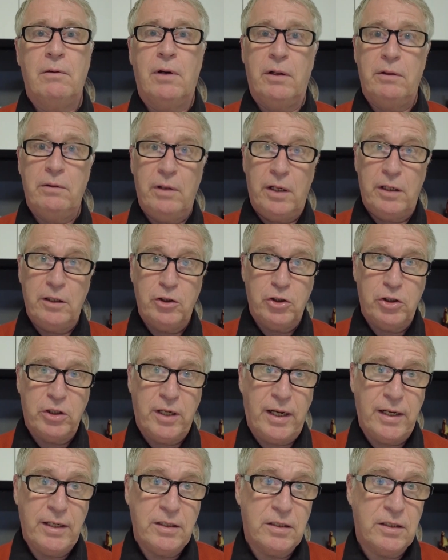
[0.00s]
and then
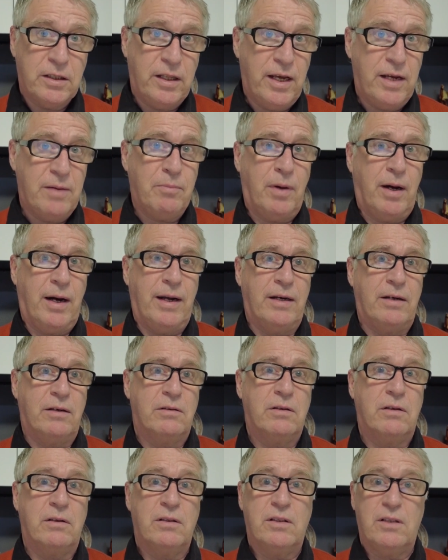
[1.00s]
changed their
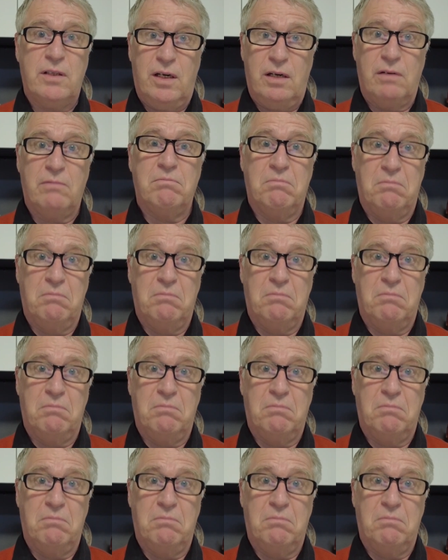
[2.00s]
minds and said